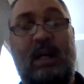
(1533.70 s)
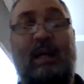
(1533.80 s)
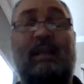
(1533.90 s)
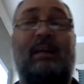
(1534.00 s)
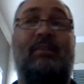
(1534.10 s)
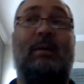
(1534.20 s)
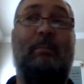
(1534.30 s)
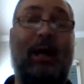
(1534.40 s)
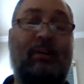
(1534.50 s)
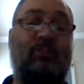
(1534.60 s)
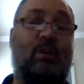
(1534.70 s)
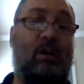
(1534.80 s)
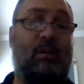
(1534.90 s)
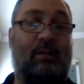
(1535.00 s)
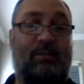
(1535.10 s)
And then if I measure
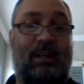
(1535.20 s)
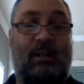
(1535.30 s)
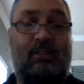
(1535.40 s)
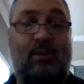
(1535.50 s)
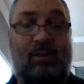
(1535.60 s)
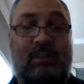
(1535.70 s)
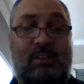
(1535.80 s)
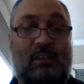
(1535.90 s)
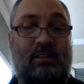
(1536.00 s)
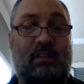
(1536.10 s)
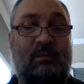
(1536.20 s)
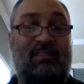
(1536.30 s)
all the various voltages,